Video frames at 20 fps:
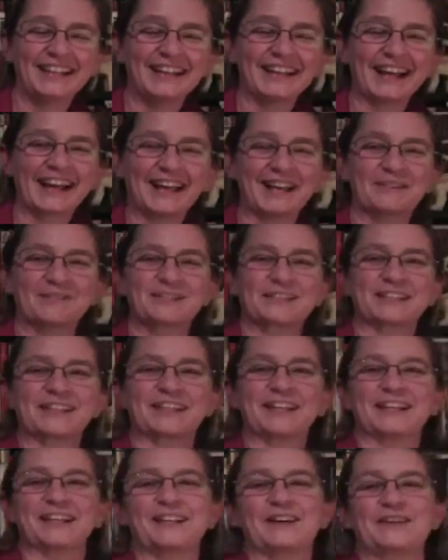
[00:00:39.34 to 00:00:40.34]
kind of
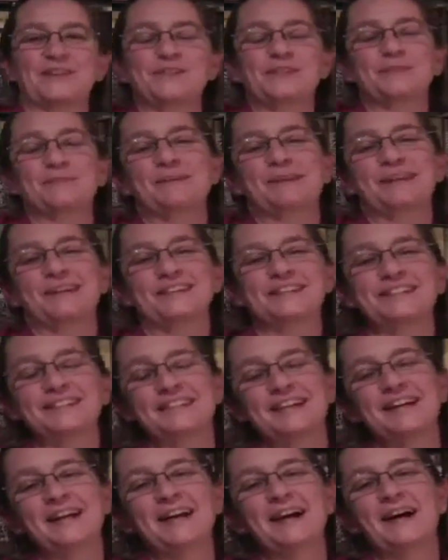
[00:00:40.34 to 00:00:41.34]
ski clothes because
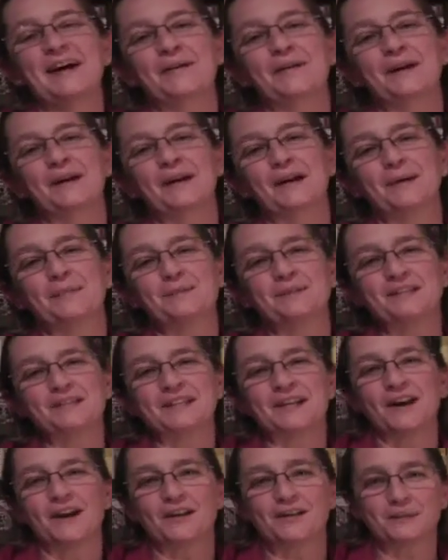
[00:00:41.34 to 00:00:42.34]
we're a
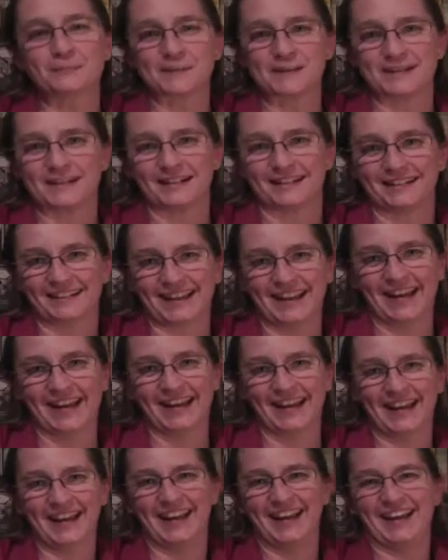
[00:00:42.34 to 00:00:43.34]
community hospital
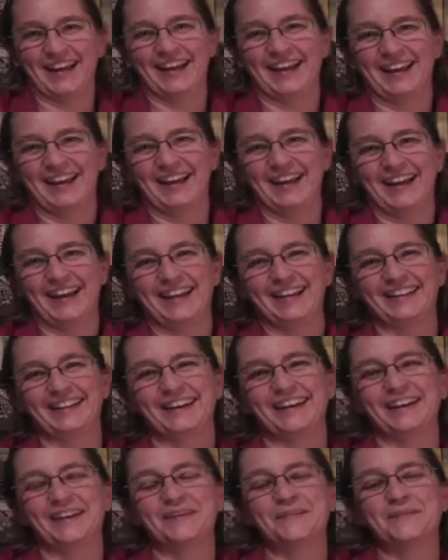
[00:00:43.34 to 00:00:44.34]

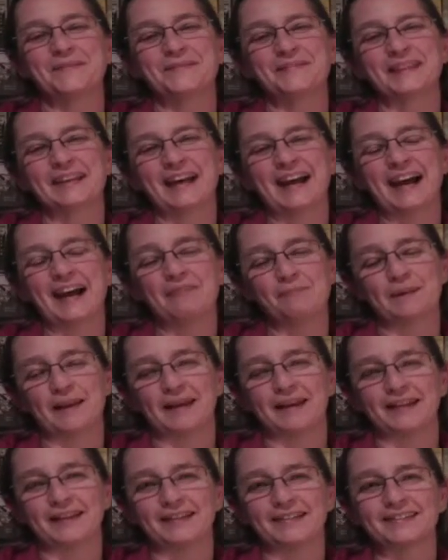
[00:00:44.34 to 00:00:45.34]
and have
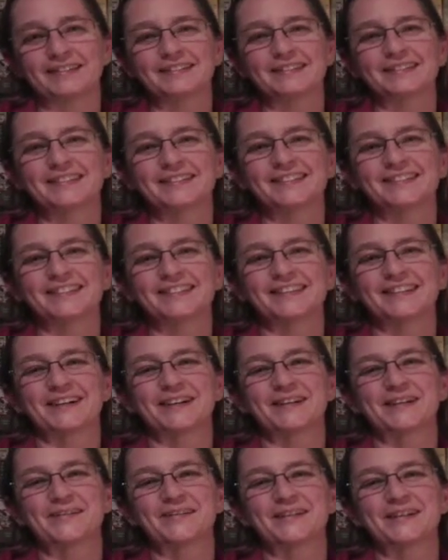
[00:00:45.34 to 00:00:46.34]
blankets.
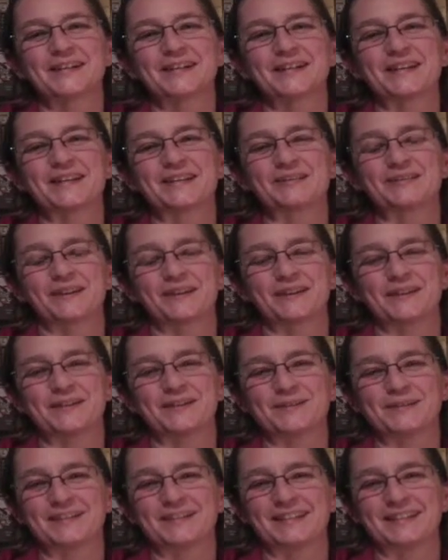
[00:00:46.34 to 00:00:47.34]
So it's very
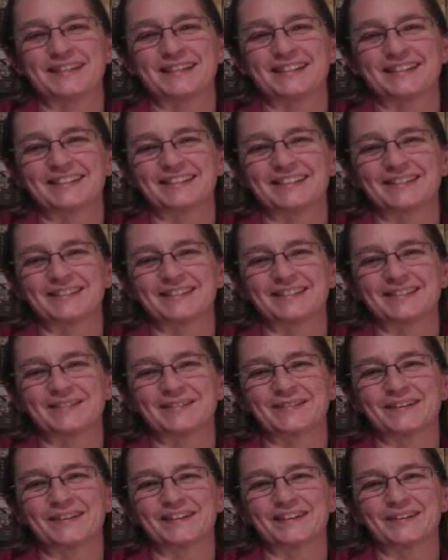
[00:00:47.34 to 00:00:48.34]
interesting to do the
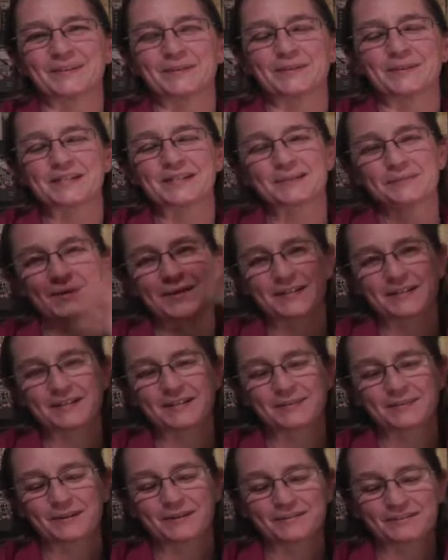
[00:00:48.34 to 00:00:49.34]
work in those ways. So when
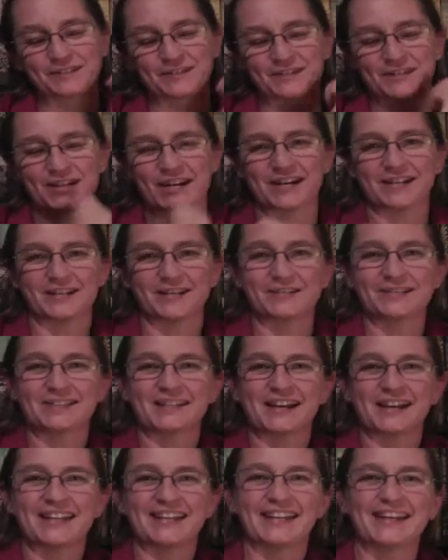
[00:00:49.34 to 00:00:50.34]
we have sunshine
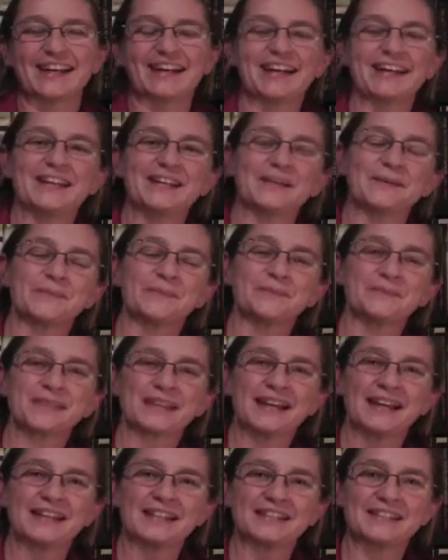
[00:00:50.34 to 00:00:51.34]
outside, I
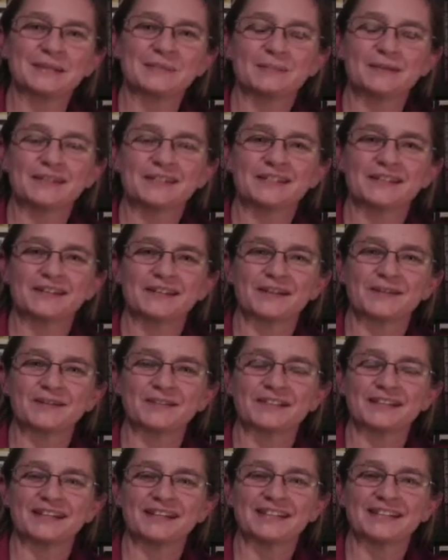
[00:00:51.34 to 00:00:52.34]
see patients
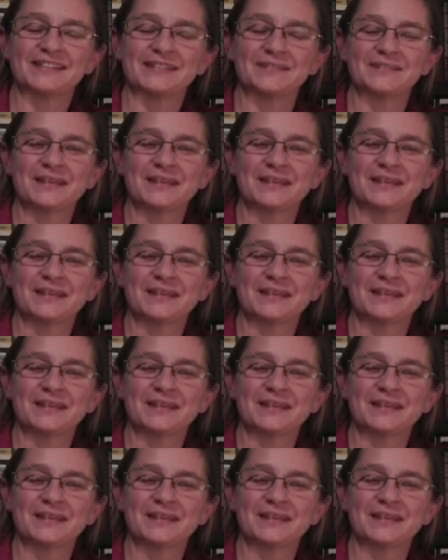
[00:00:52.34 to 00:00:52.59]
outside.